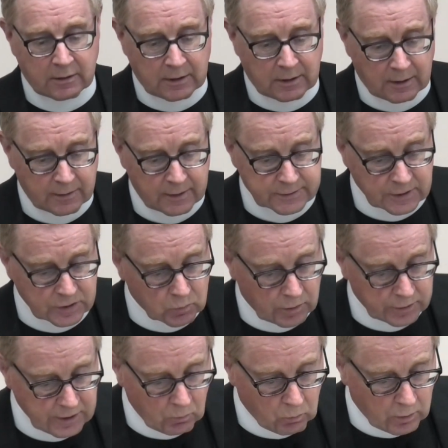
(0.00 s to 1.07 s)
And this is
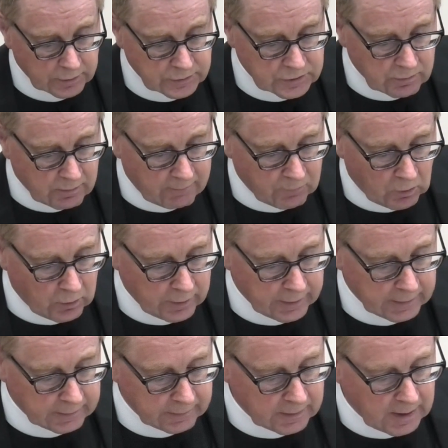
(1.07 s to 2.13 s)
what he wants to
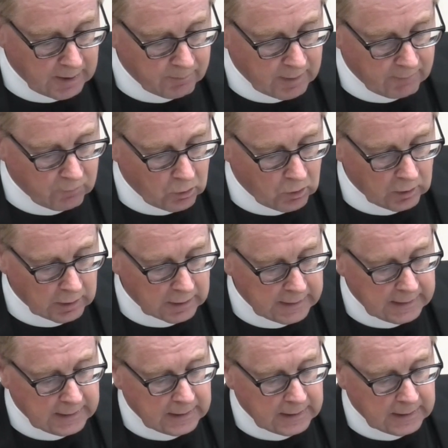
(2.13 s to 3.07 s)
avoid above all.